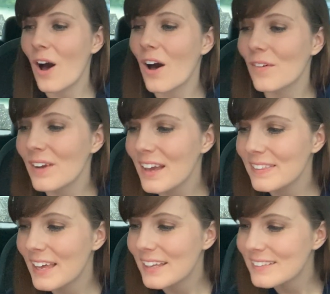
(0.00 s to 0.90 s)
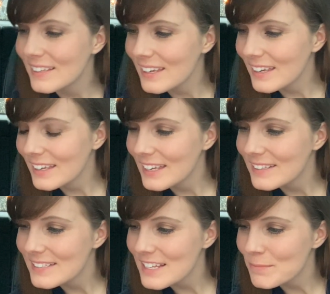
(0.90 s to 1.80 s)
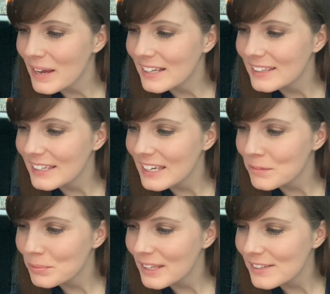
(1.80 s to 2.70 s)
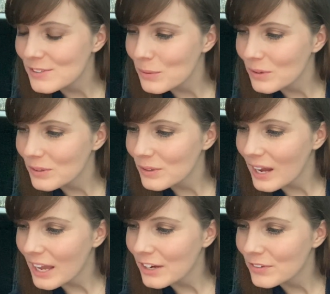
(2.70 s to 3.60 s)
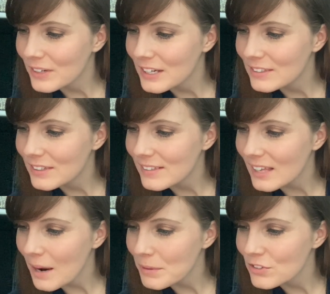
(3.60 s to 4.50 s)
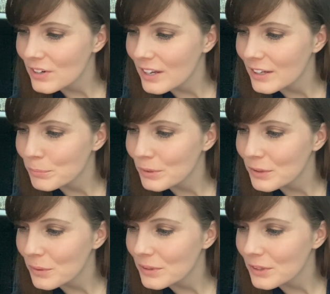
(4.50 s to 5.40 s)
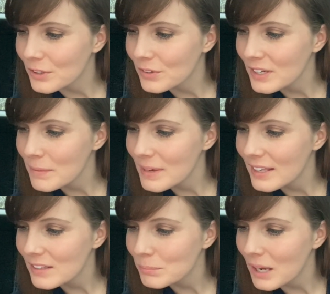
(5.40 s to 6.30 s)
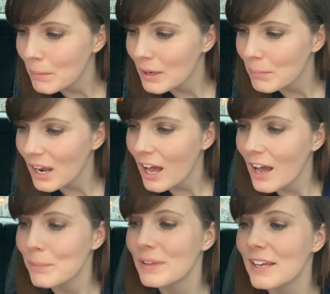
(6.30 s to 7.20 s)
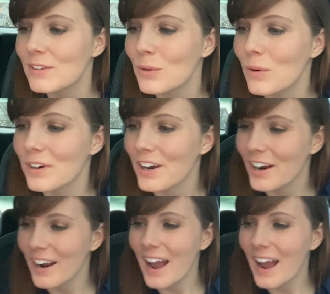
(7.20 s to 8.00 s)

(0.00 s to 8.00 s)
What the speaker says: All right, that's it. It says by clicking place order, I agree to Cybertruck pre-order agreements, blah, blah, blah, place order.